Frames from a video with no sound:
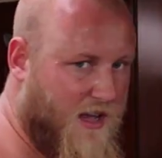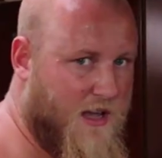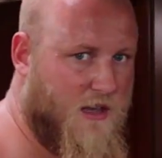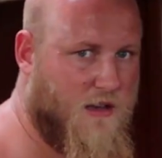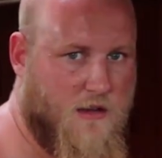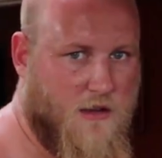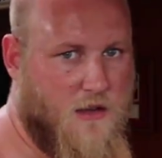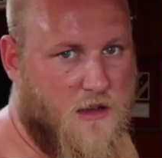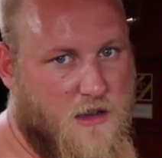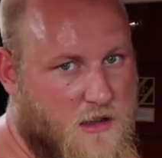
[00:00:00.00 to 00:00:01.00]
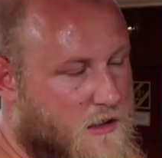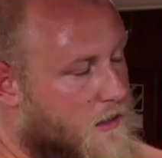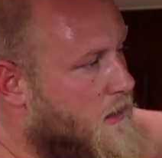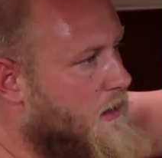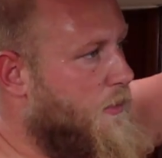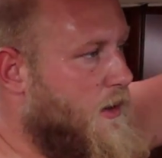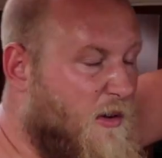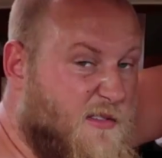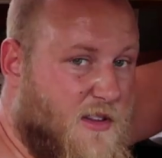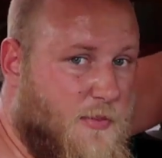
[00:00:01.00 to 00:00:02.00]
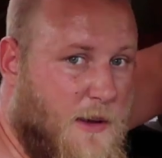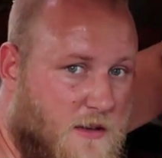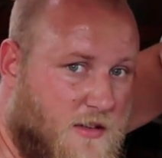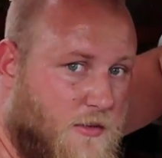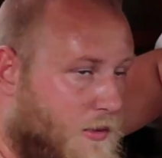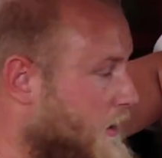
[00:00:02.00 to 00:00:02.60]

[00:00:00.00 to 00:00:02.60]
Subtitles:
day. And we don't have the space to